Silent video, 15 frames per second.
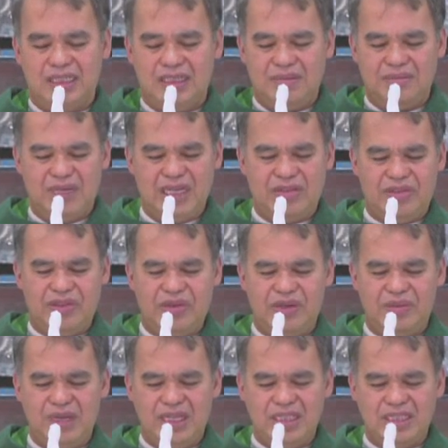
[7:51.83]
Matthew
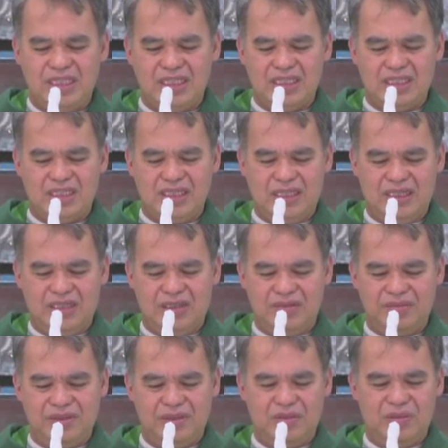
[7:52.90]
reminds us
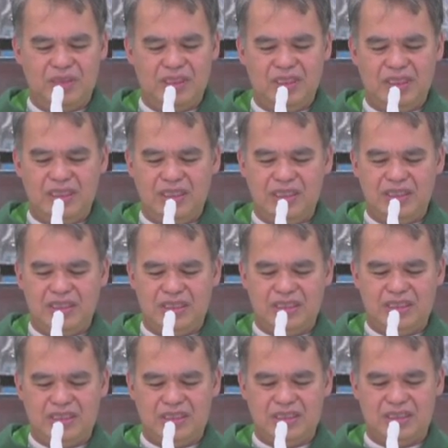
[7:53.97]
of the
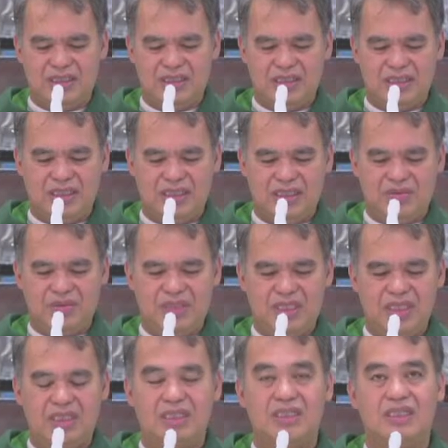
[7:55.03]
words of
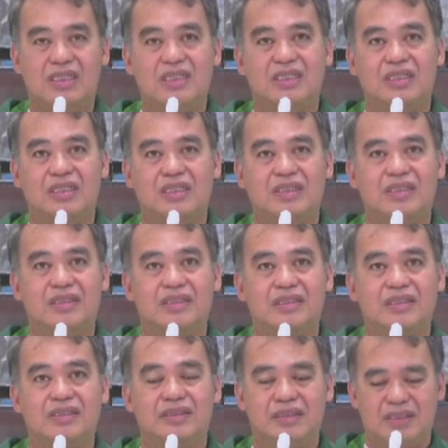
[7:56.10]
Jesus
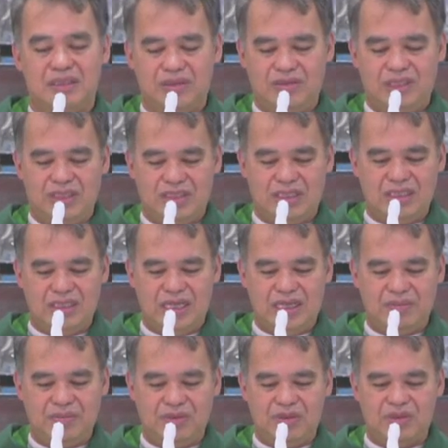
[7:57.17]
to his
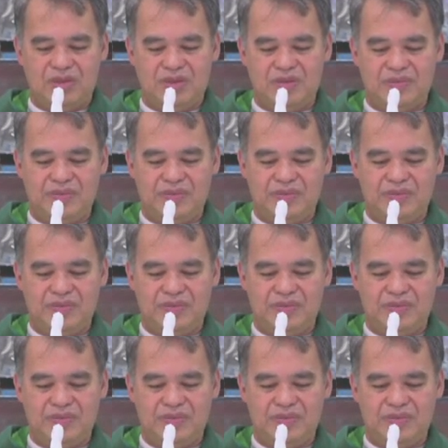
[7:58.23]
disciples.